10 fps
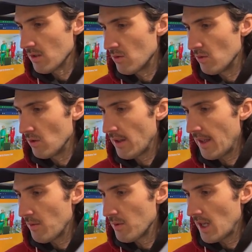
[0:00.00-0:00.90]
cool,
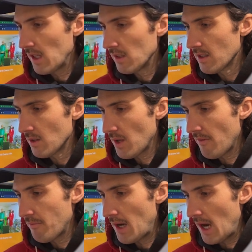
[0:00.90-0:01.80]
and it looks like we
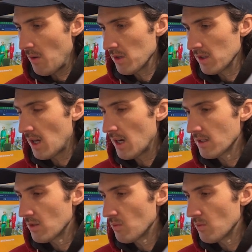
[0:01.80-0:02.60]
have power locks and